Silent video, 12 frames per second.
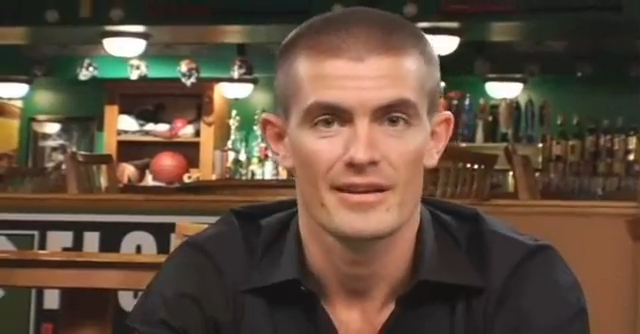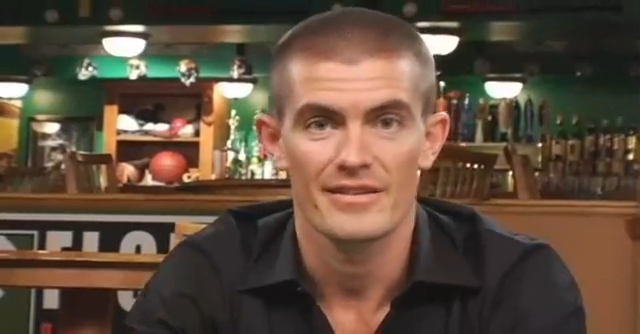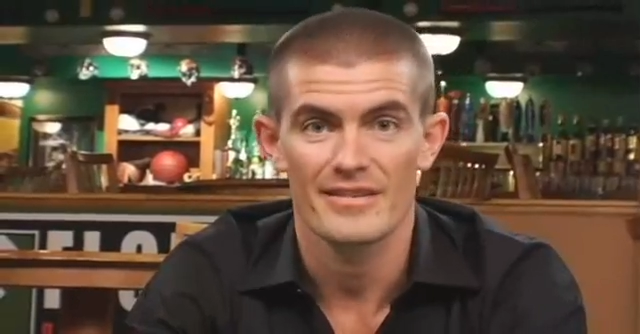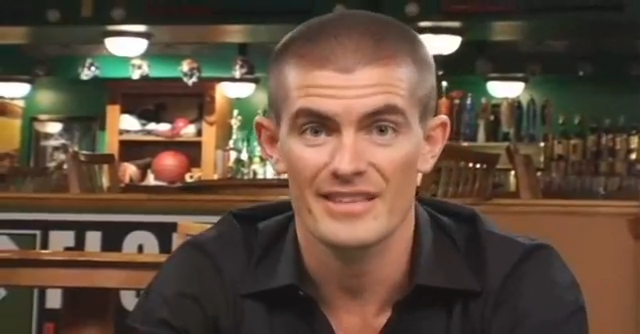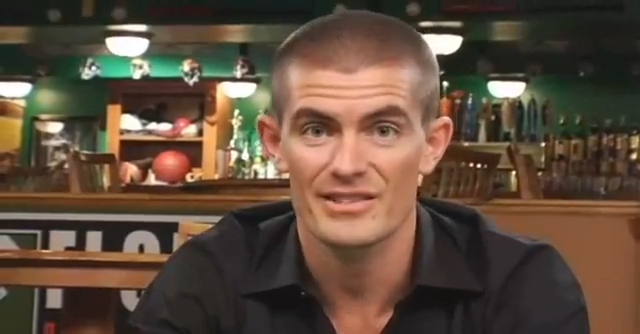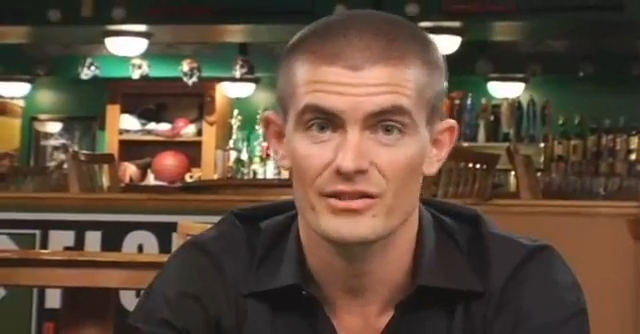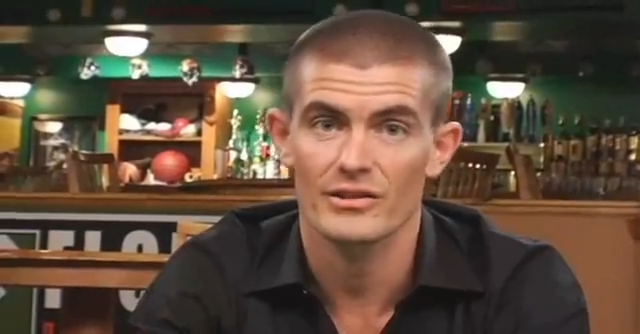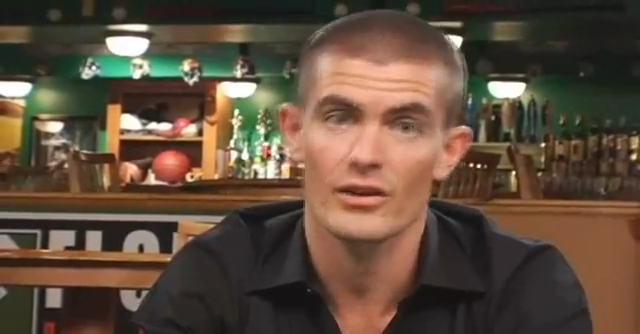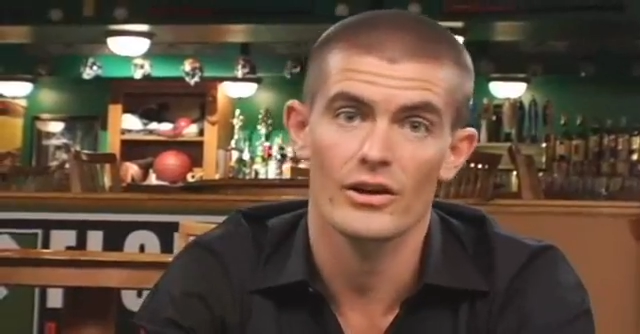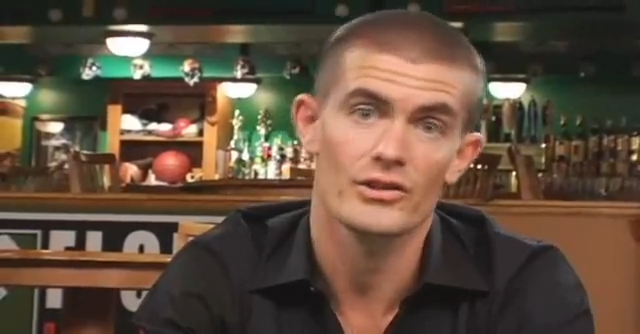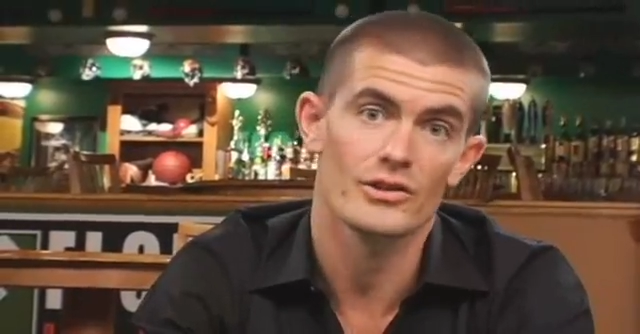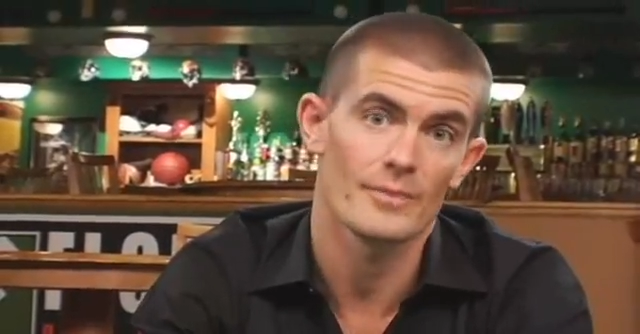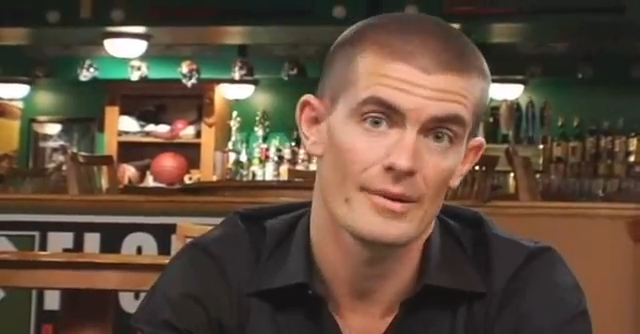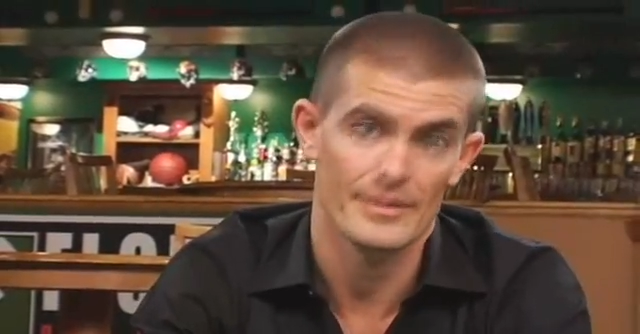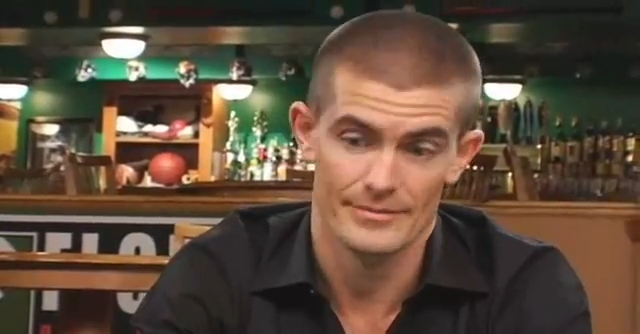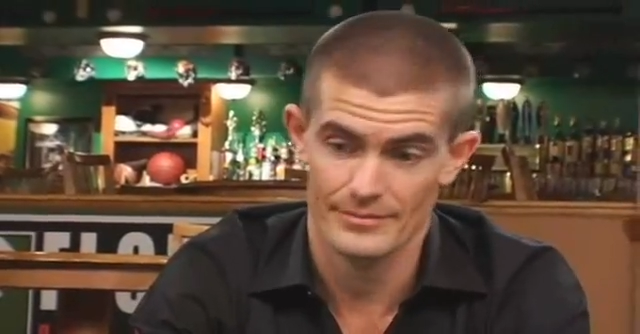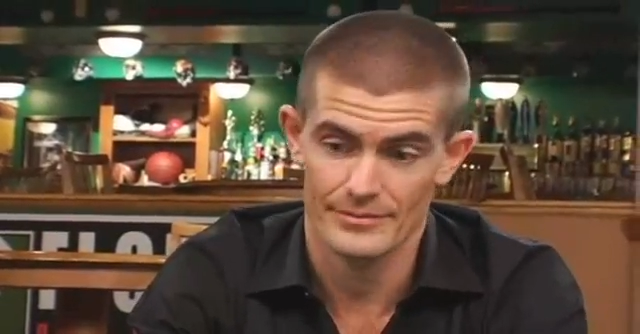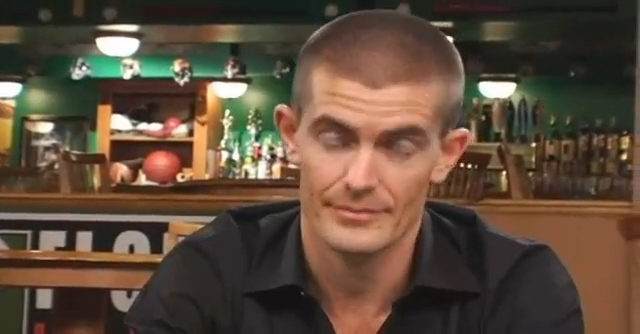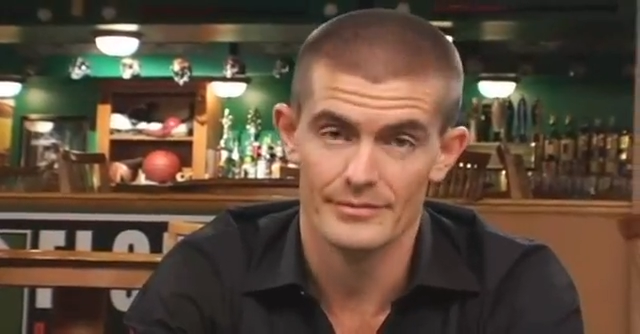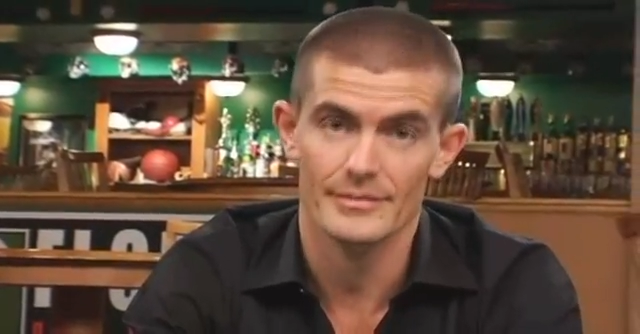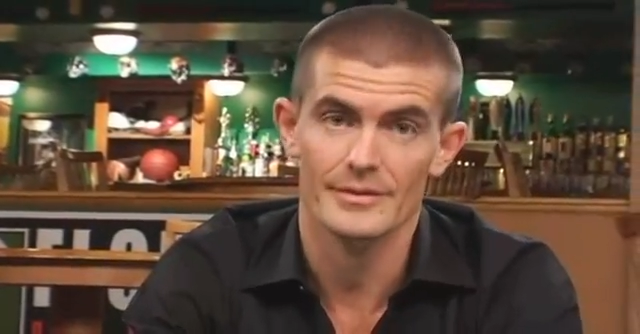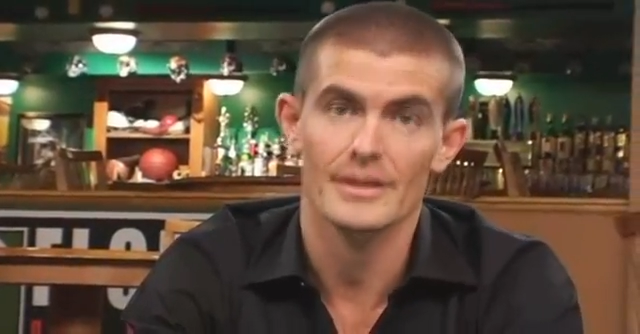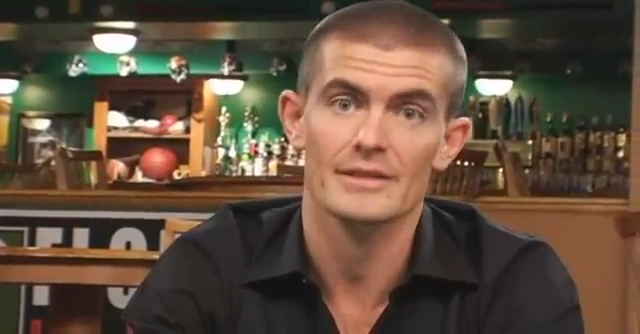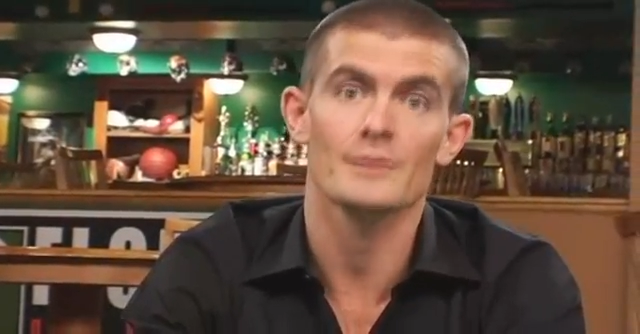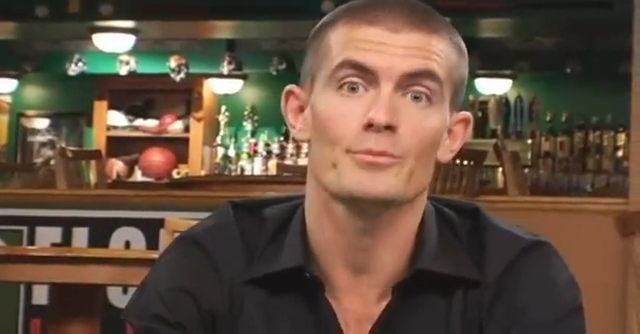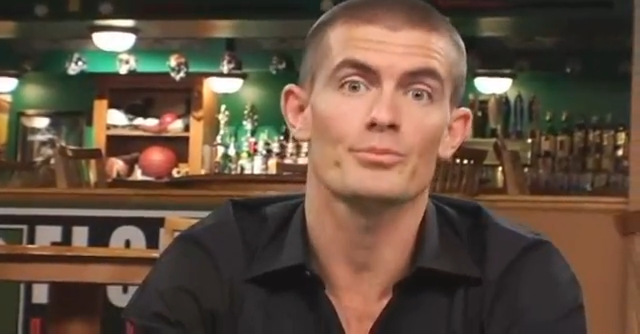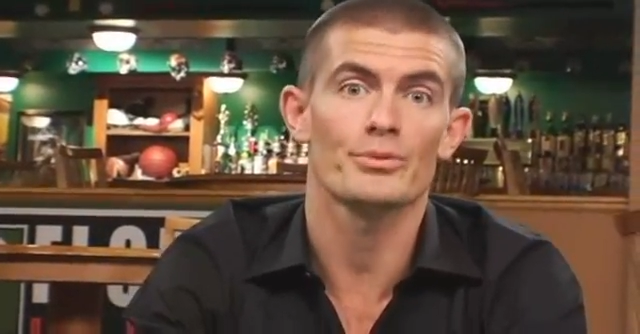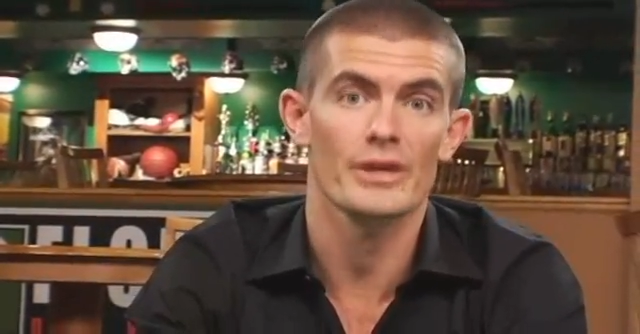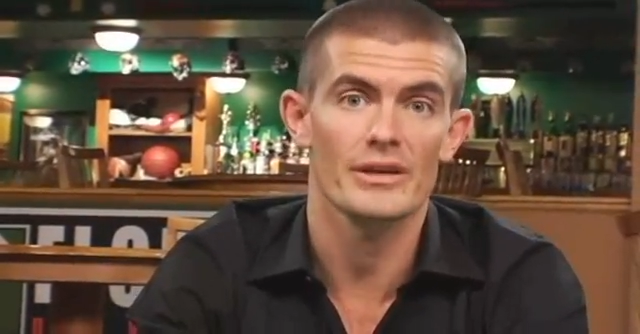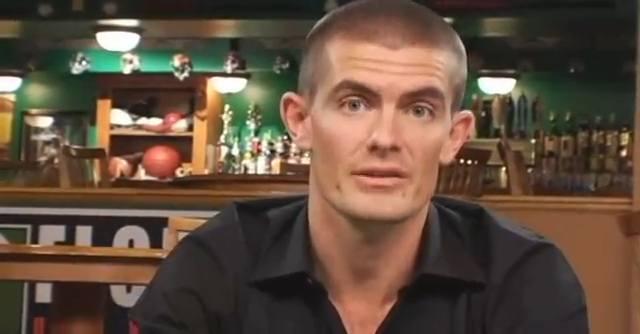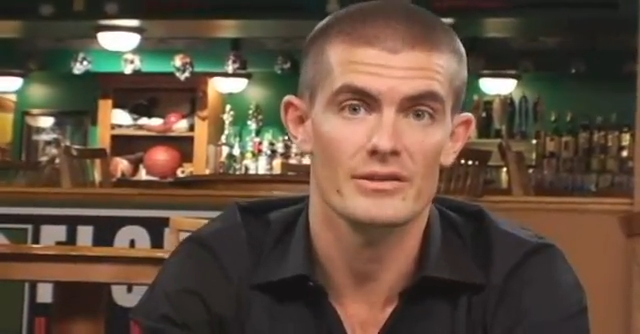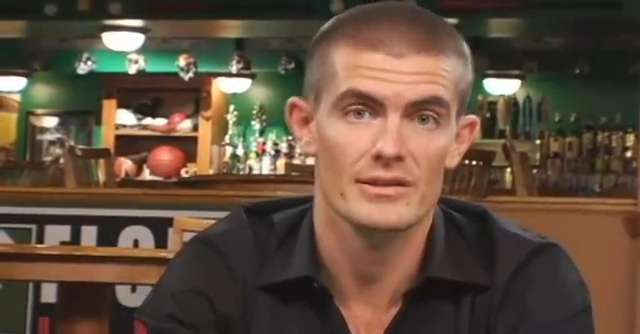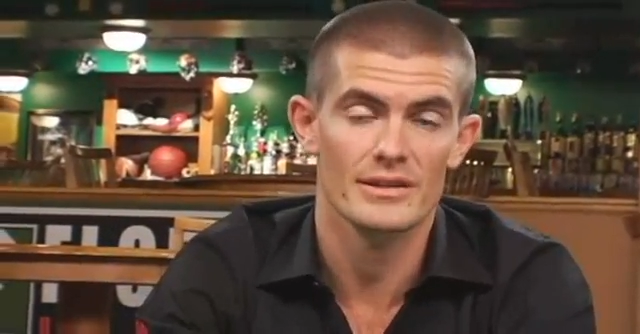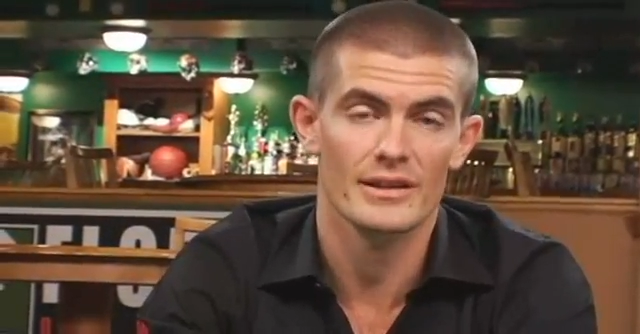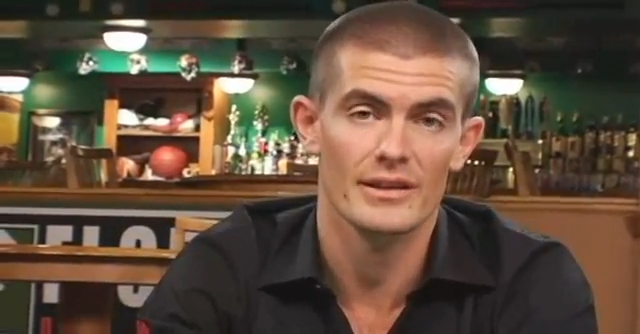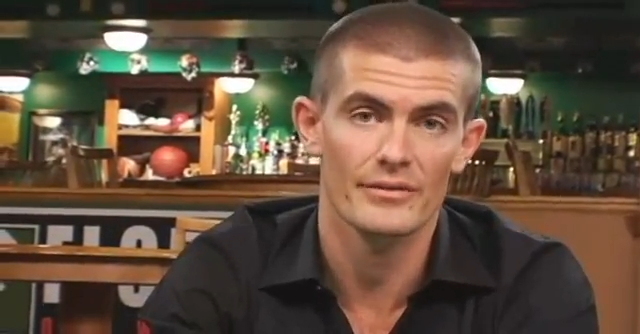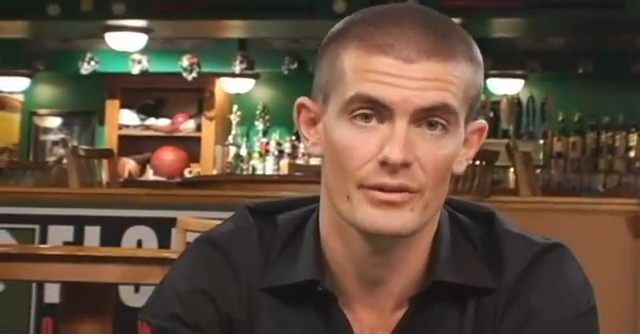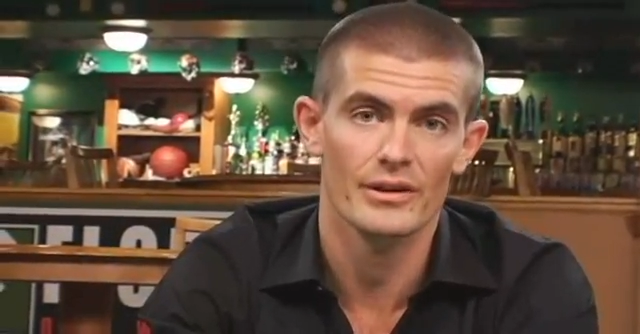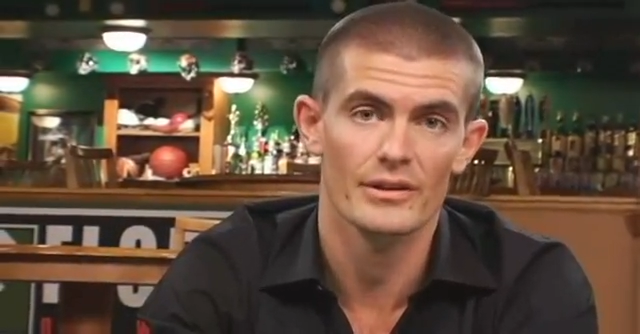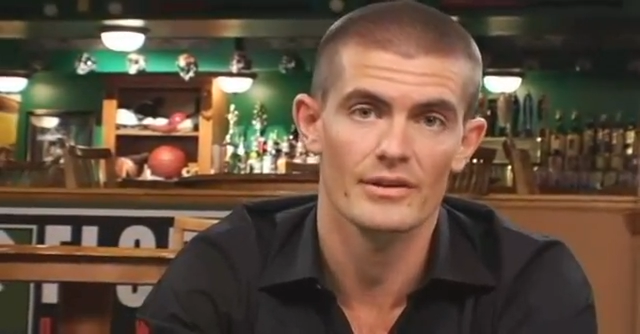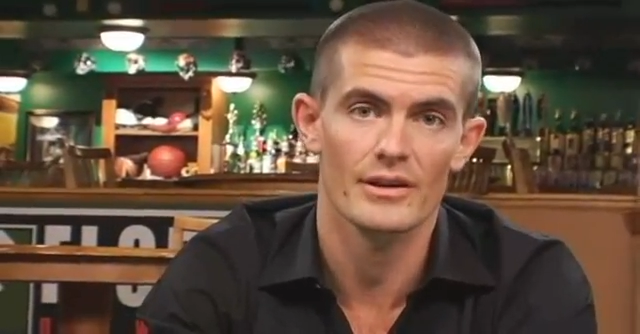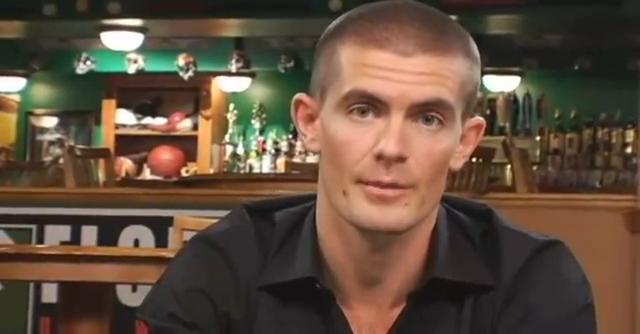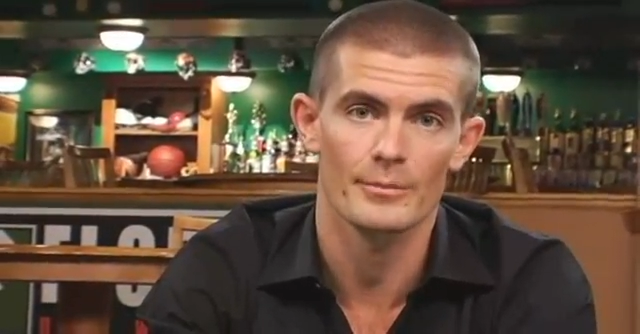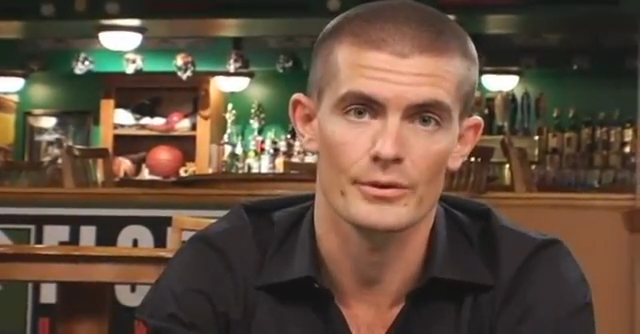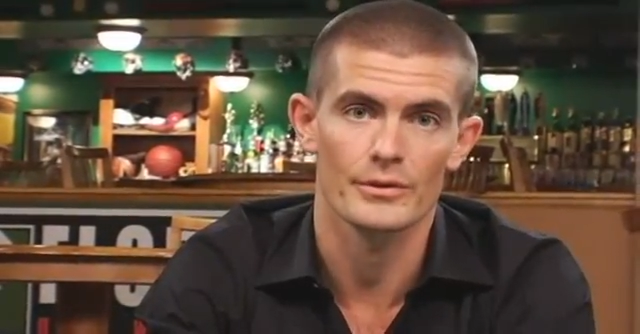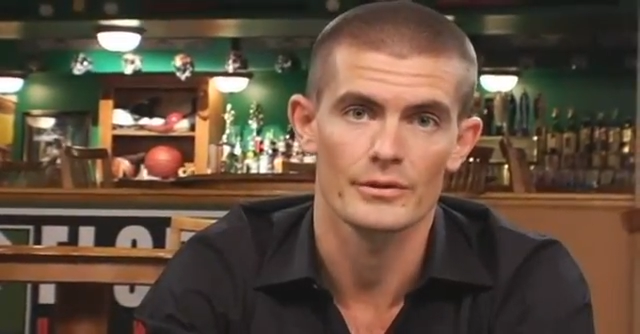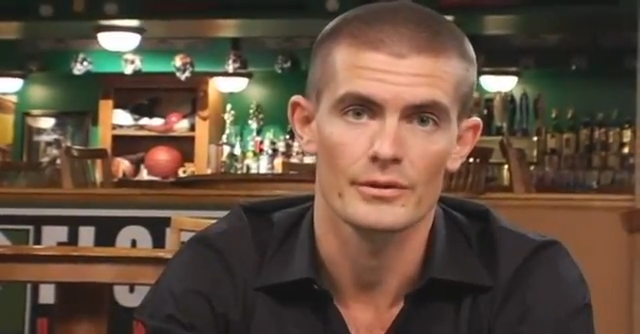That's large. That's a pretty significant number.